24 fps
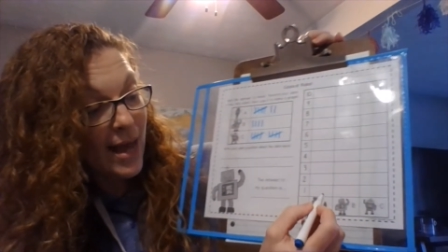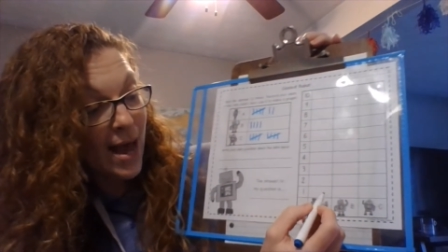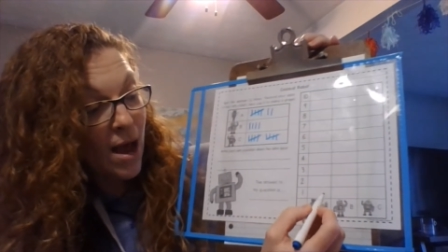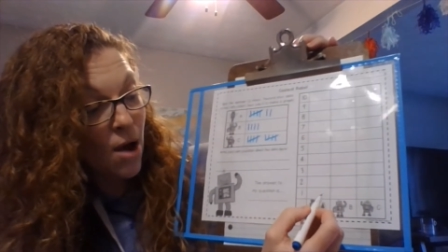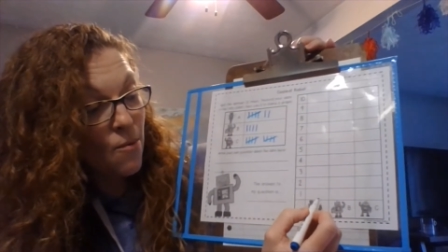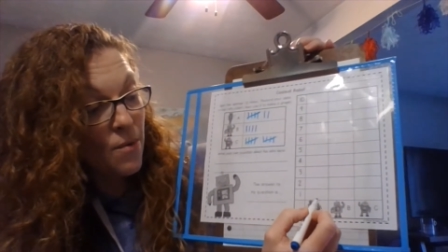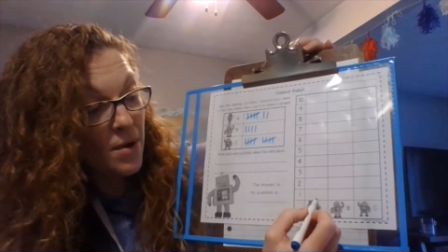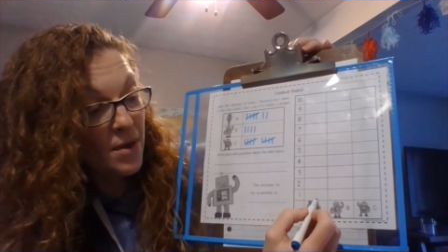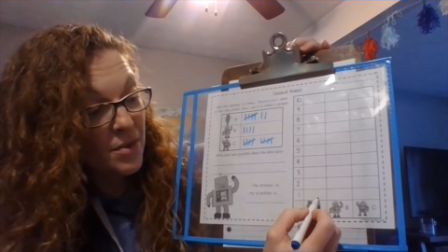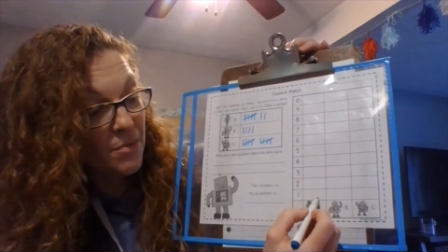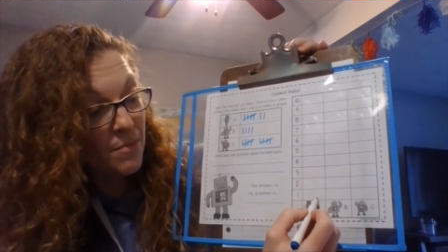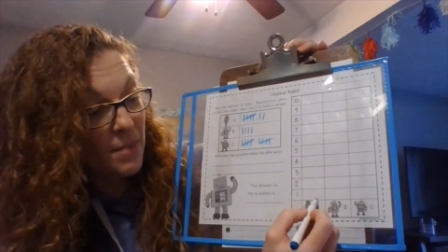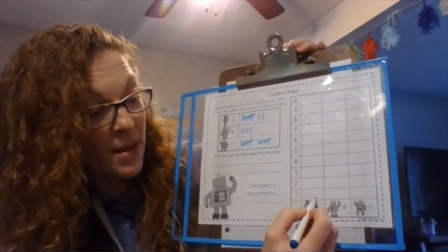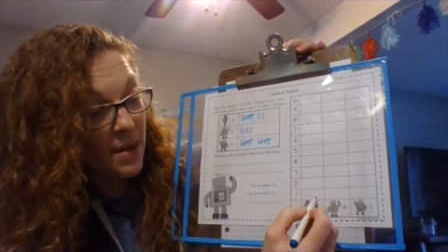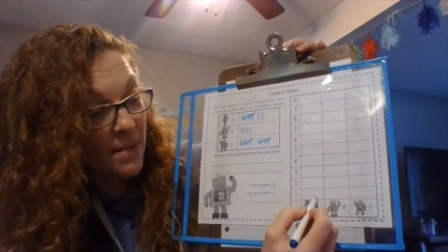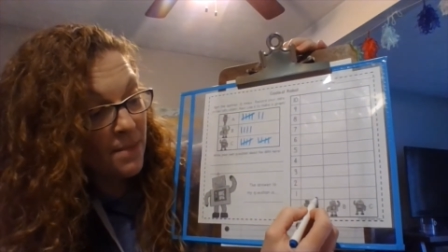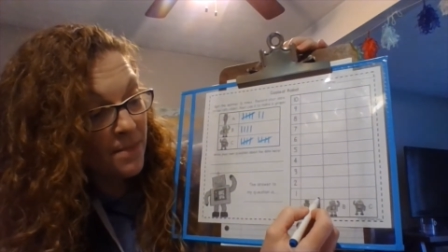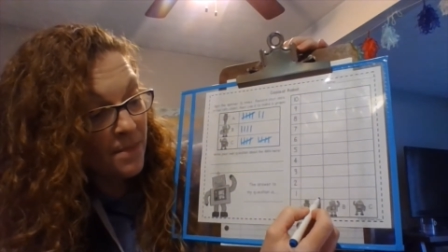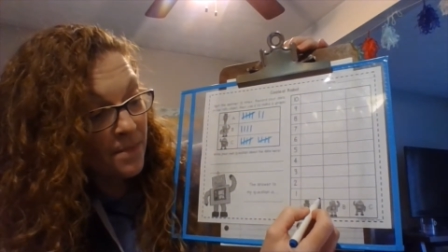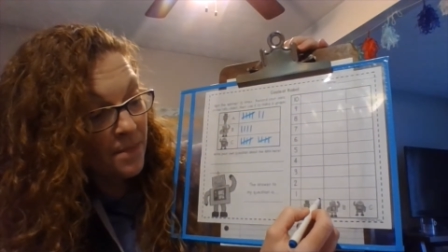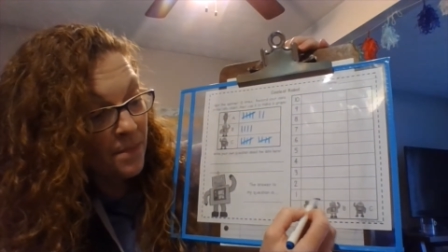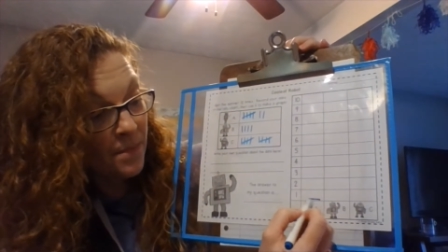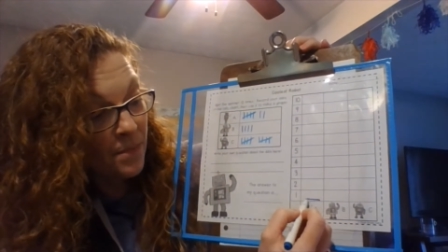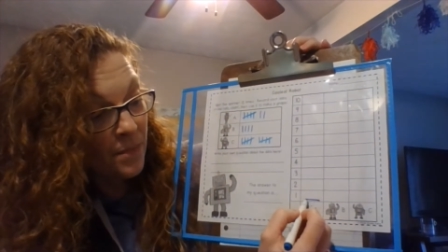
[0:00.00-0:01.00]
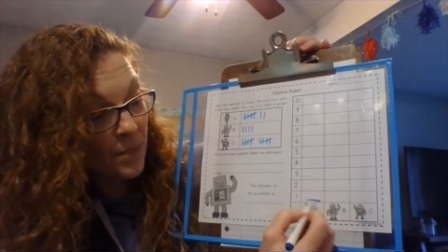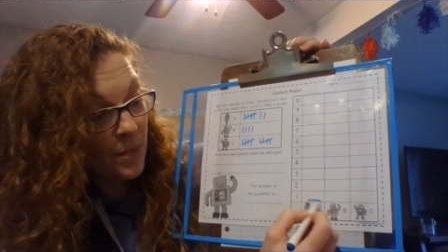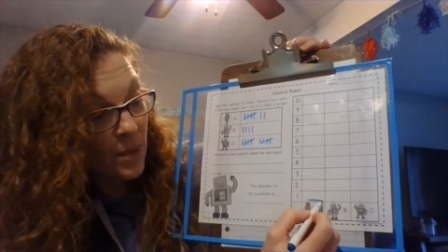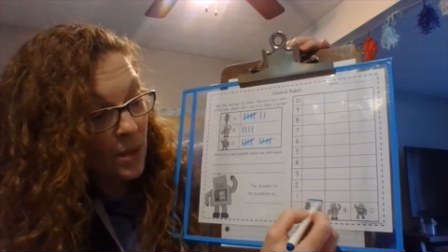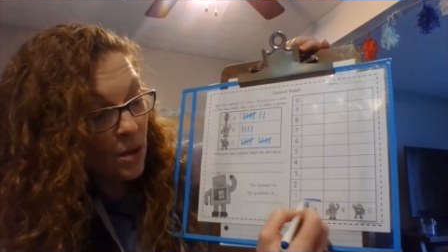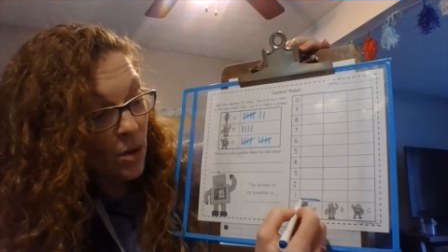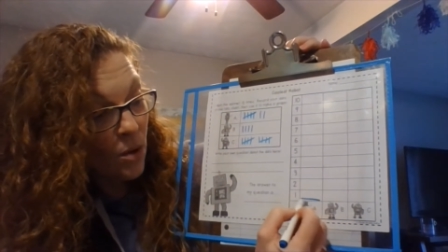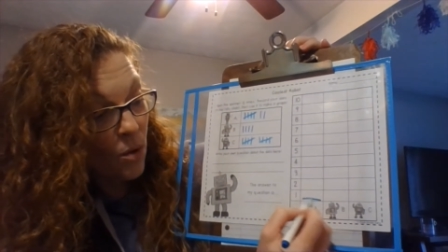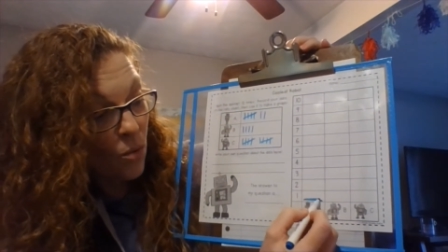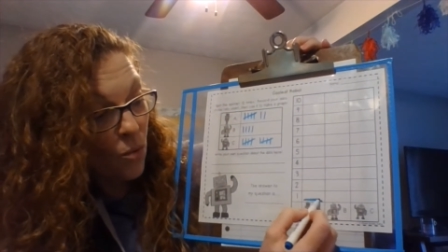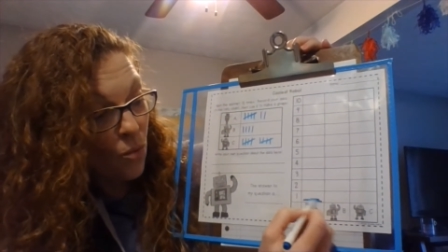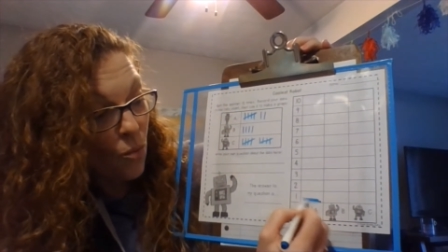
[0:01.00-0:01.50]
Count with me.
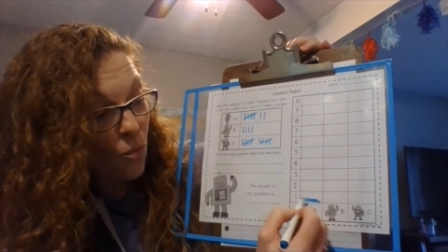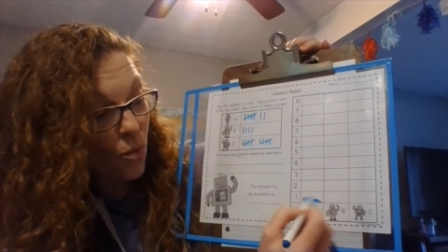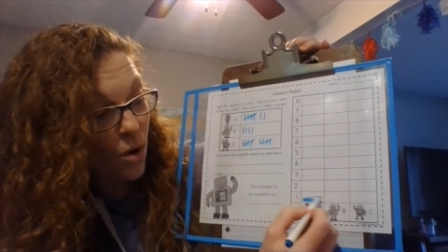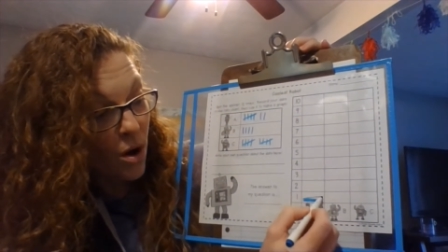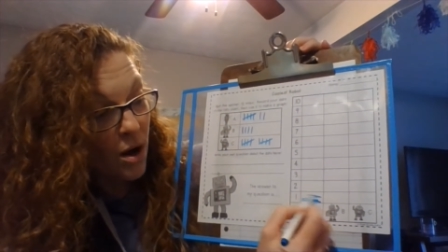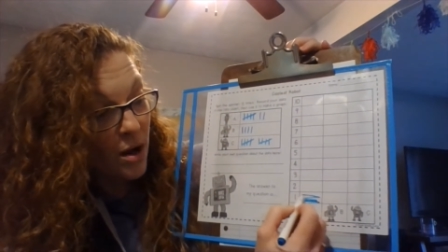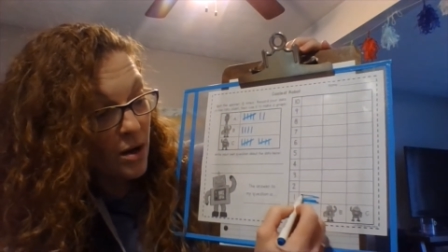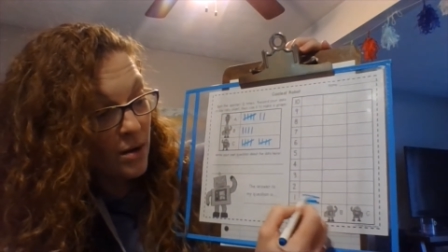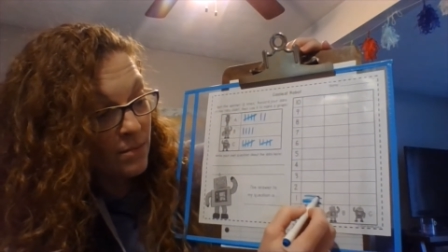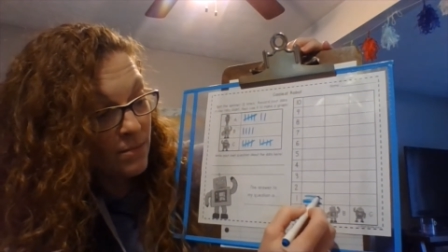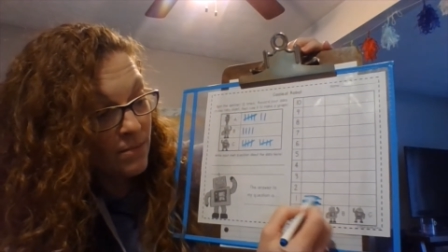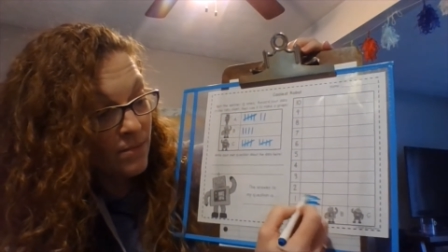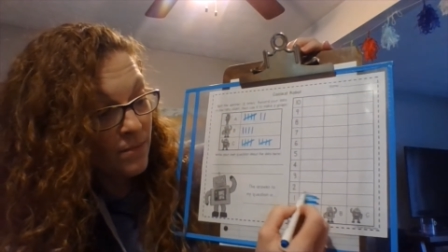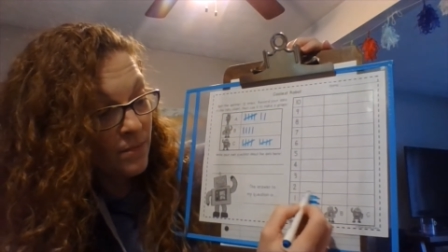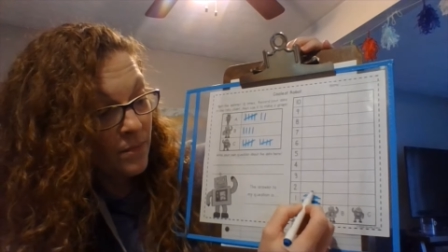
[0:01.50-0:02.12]
1,